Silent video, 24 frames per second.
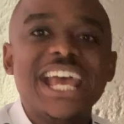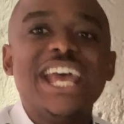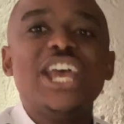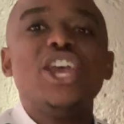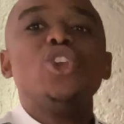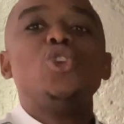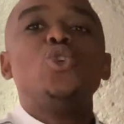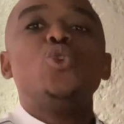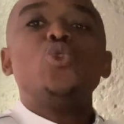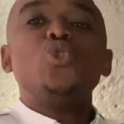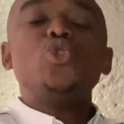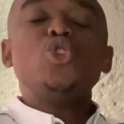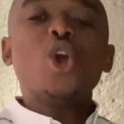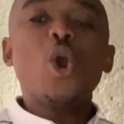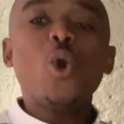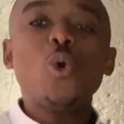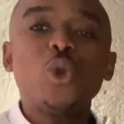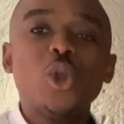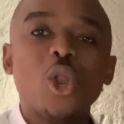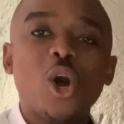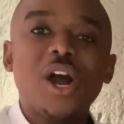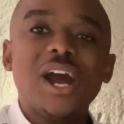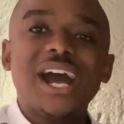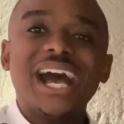you no
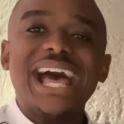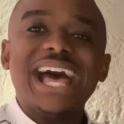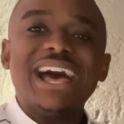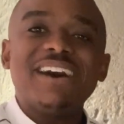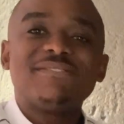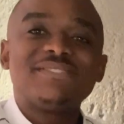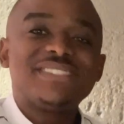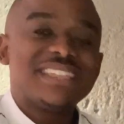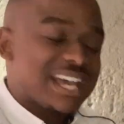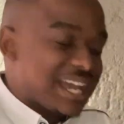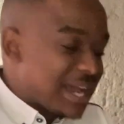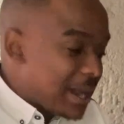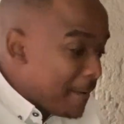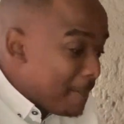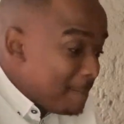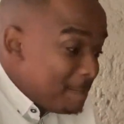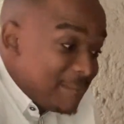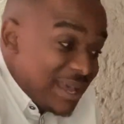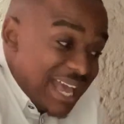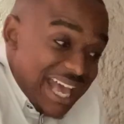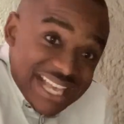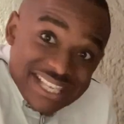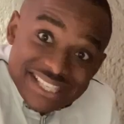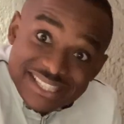longer have the
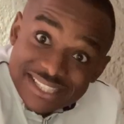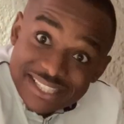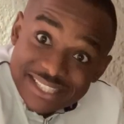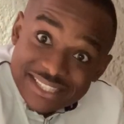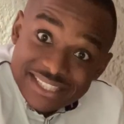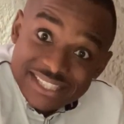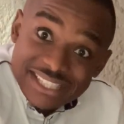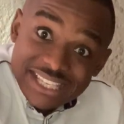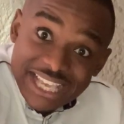capacity,